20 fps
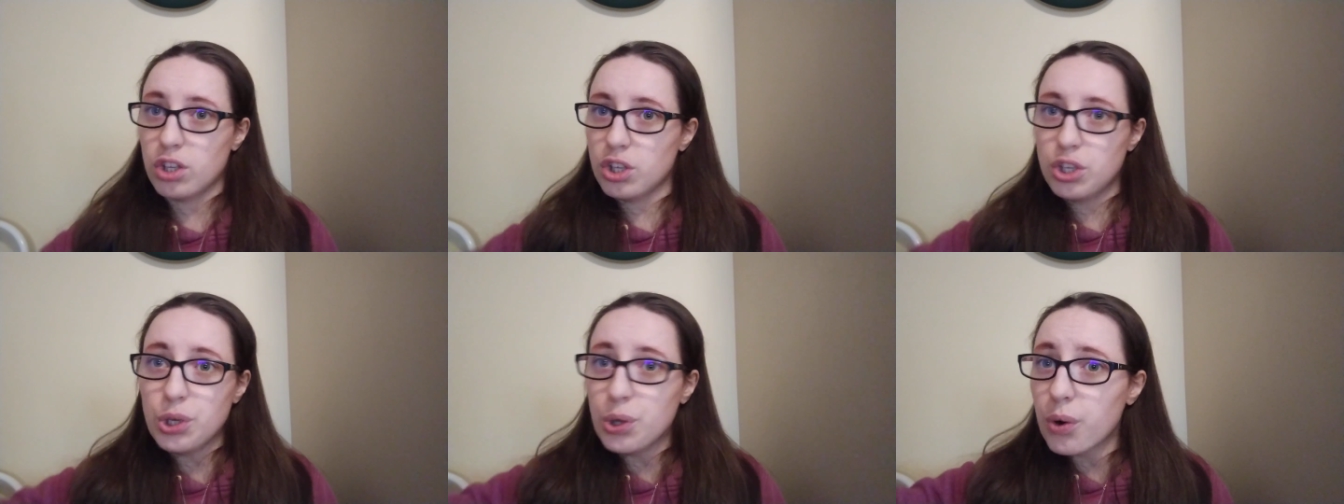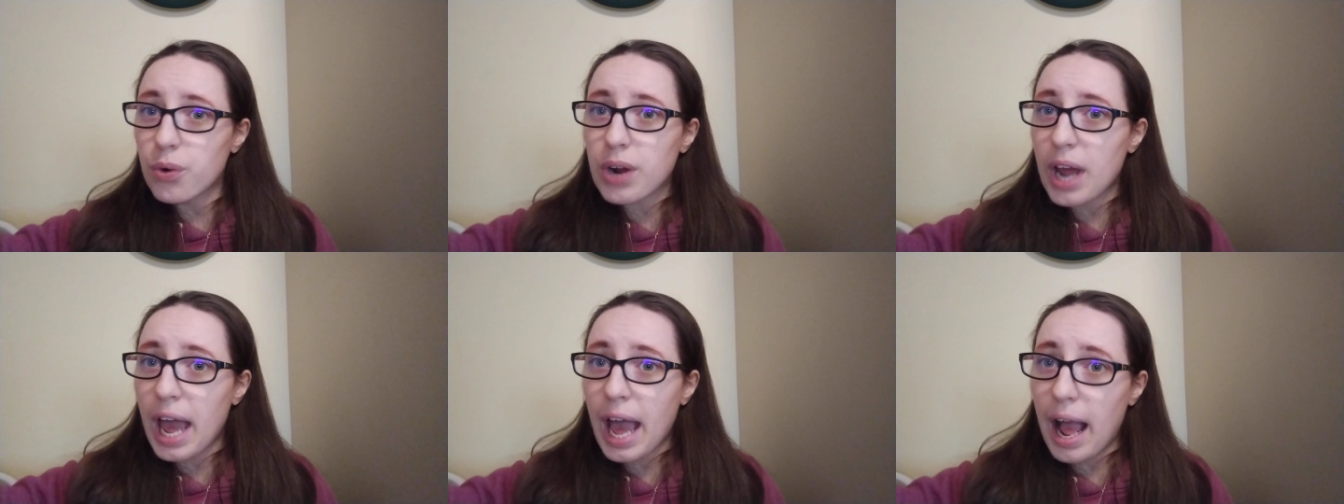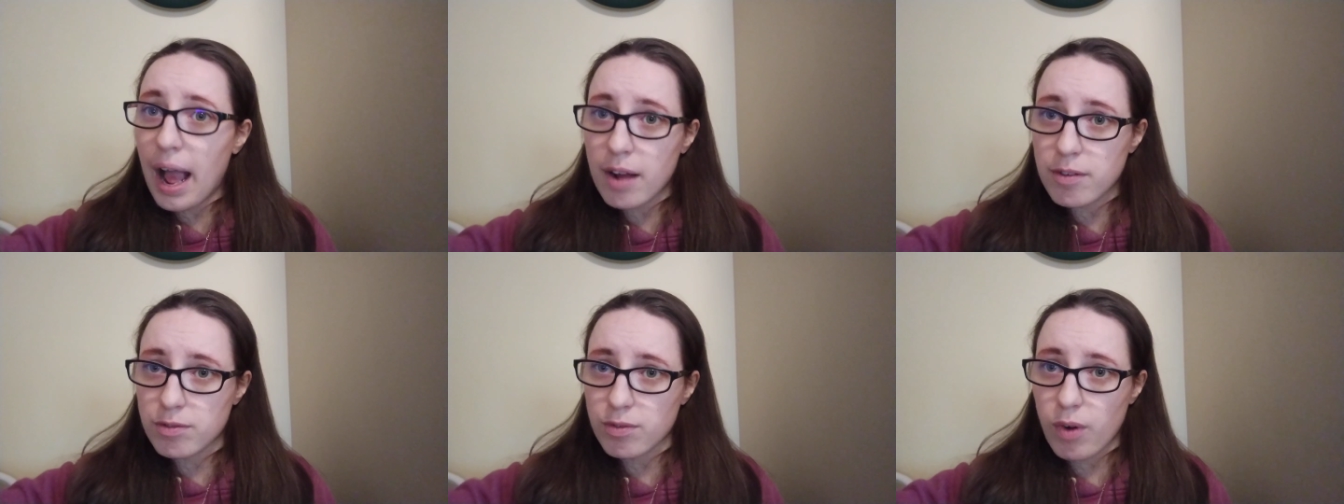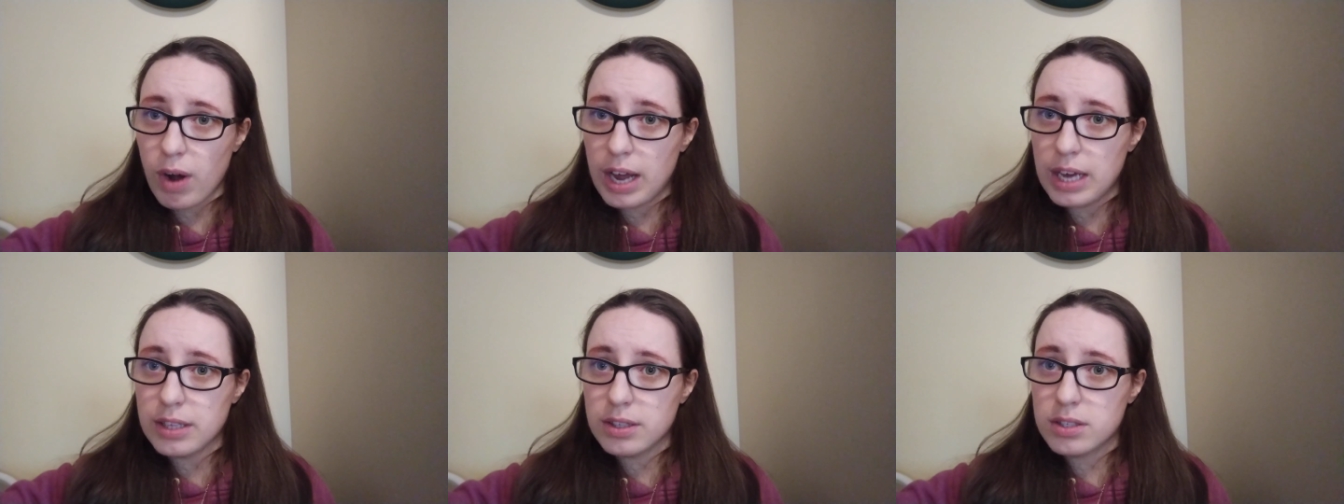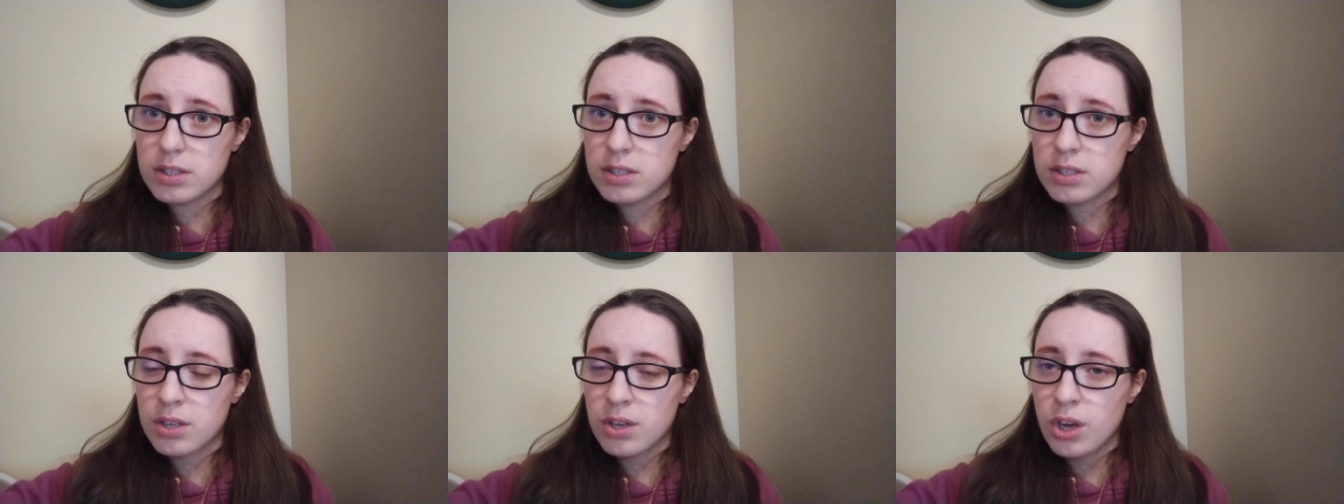You don't have
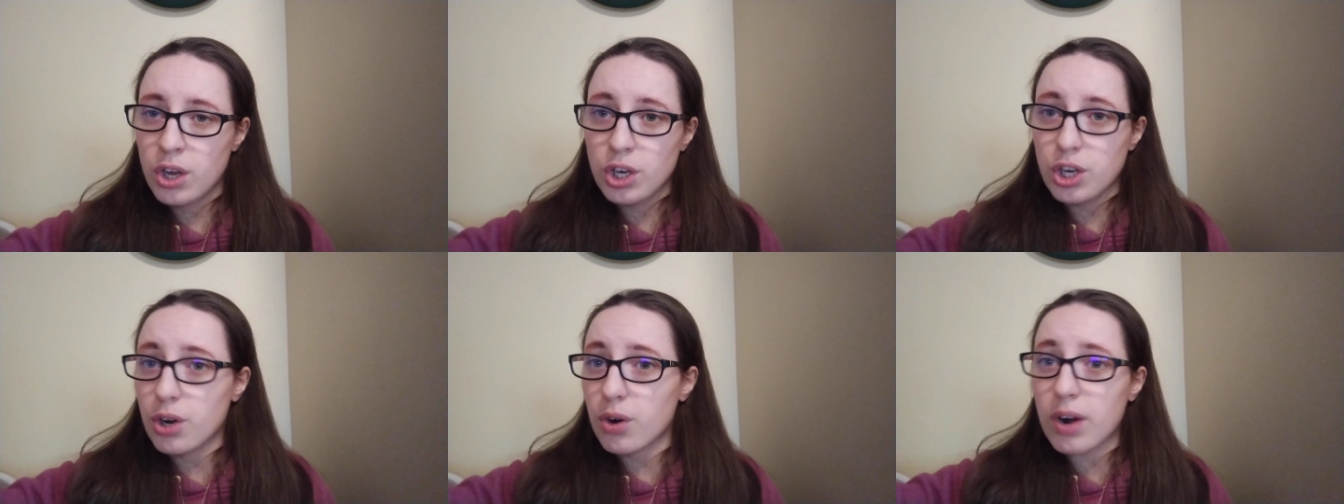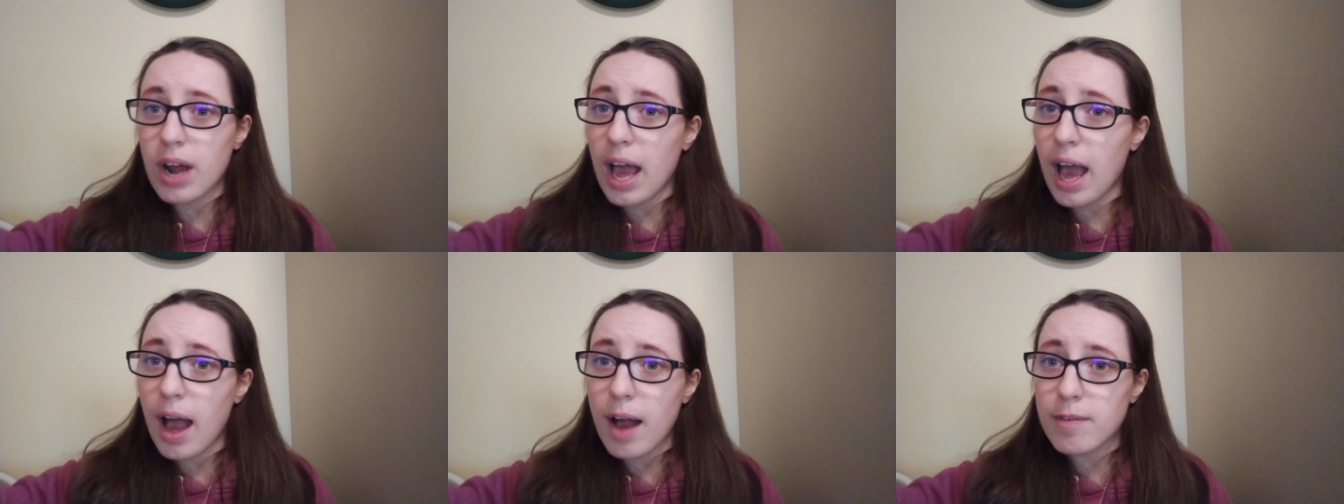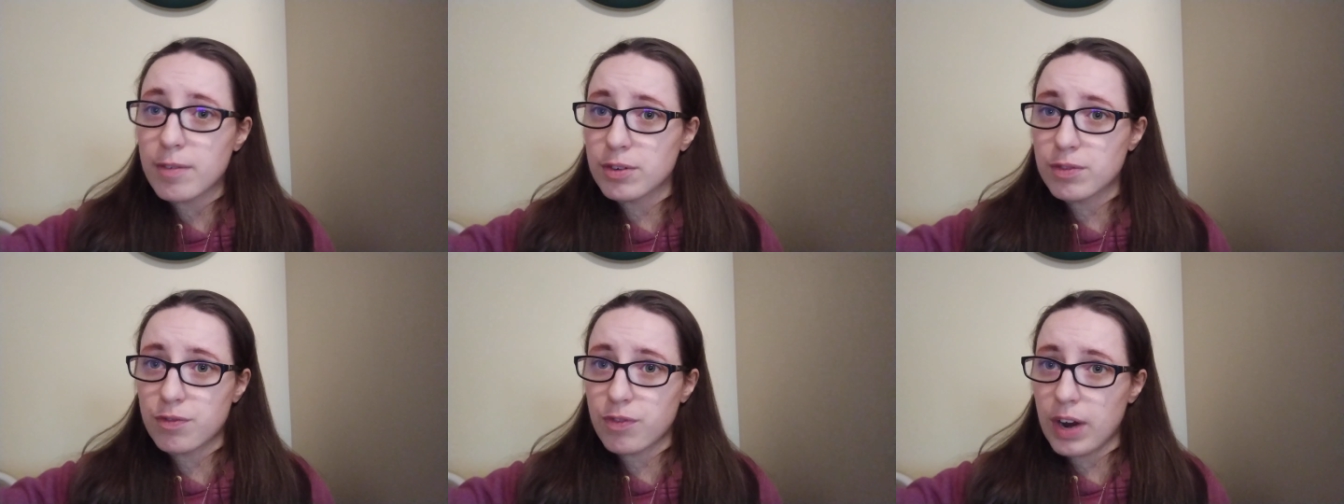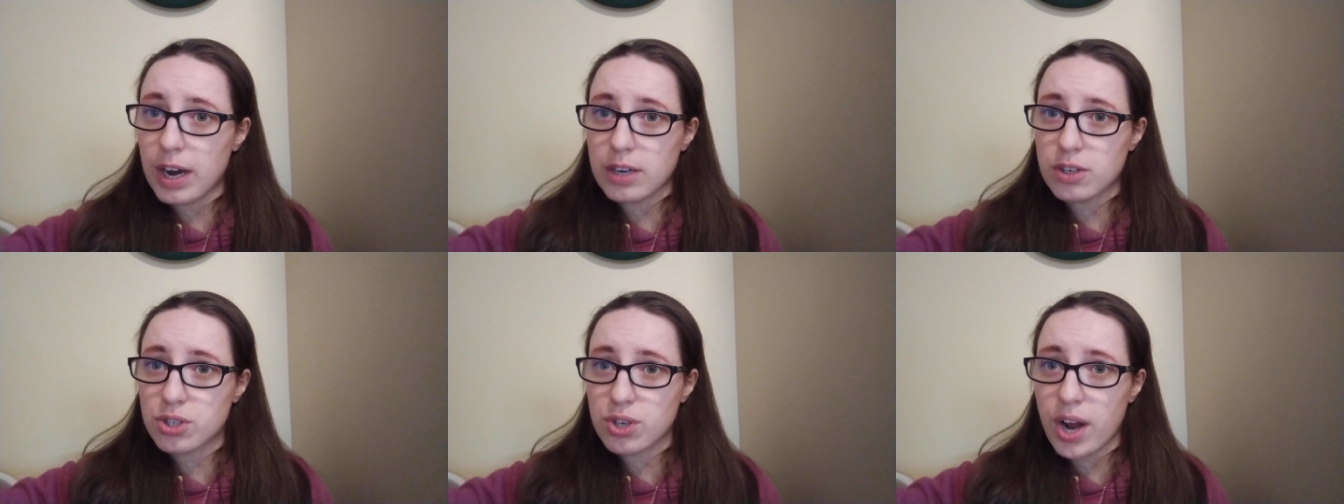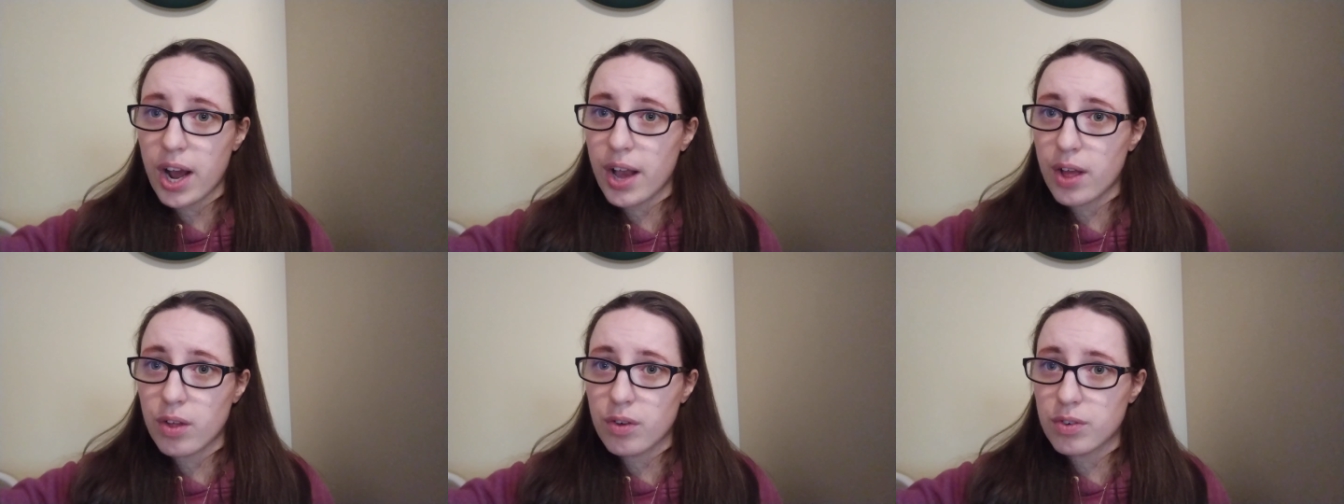rights. You don't have a fair
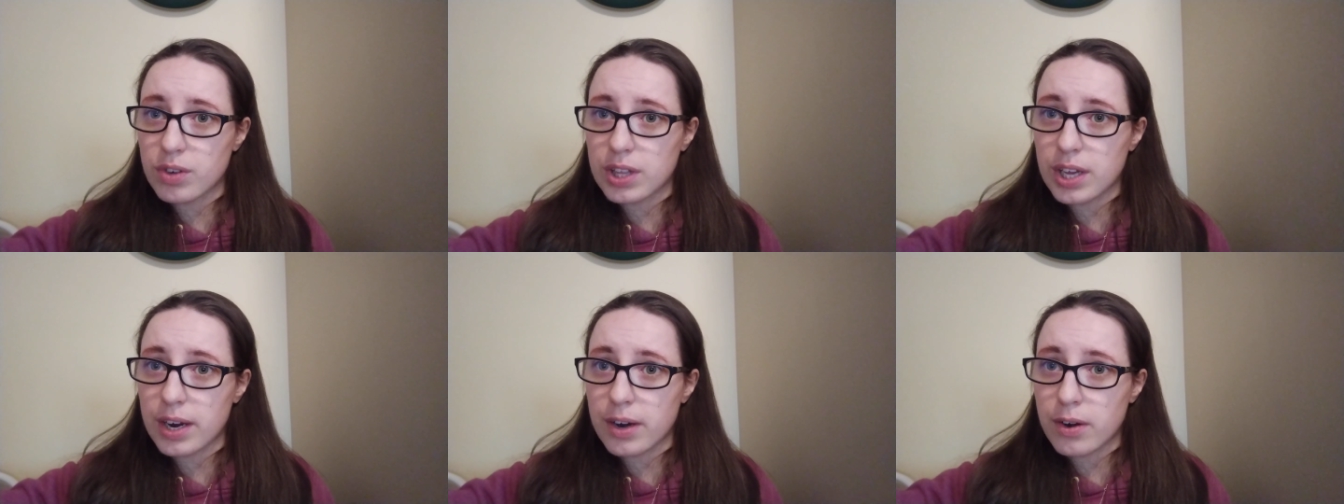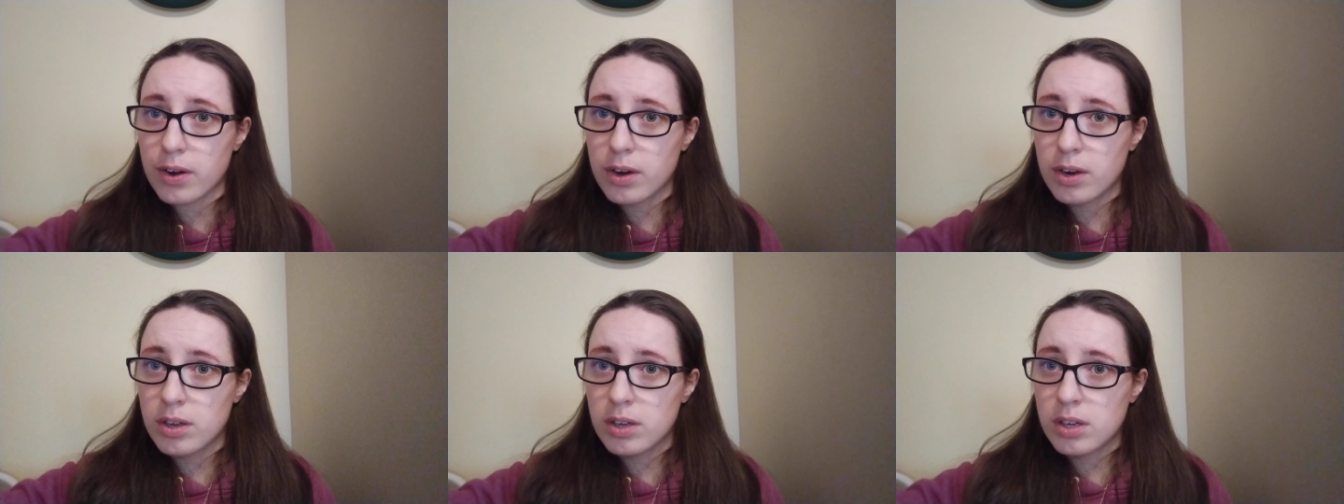trial over there.